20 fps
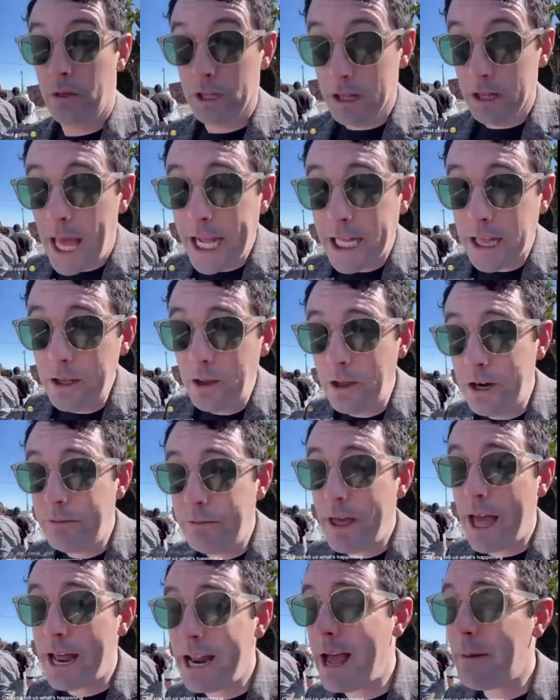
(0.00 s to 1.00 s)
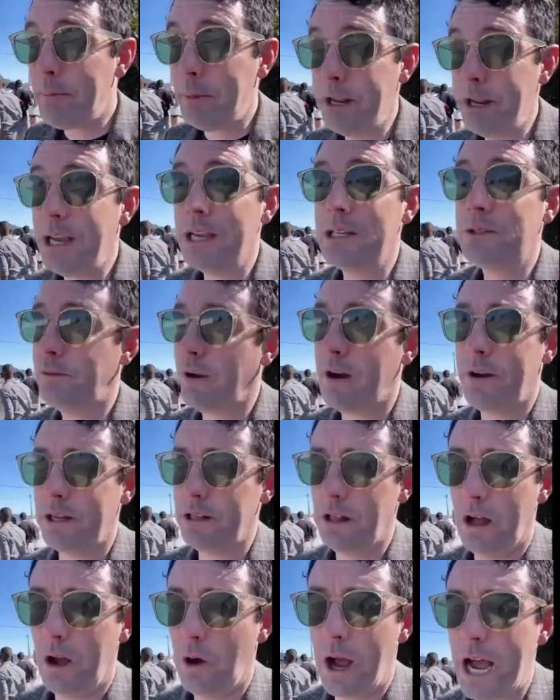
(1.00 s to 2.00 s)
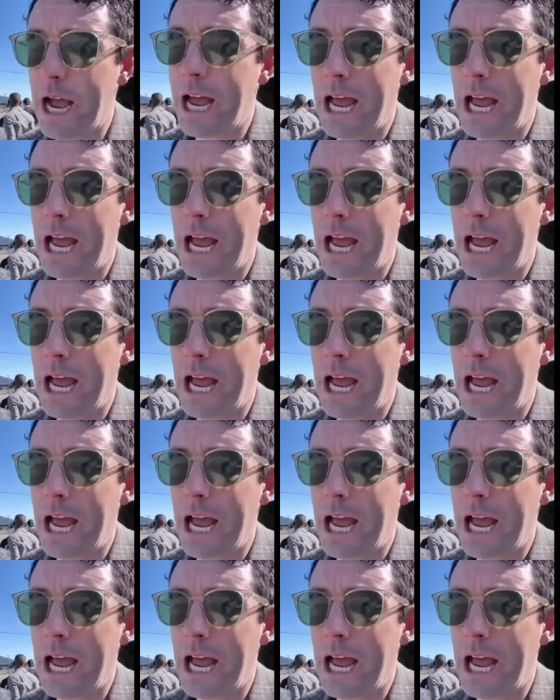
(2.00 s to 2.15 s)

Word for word: The likelihood of that happening is very low.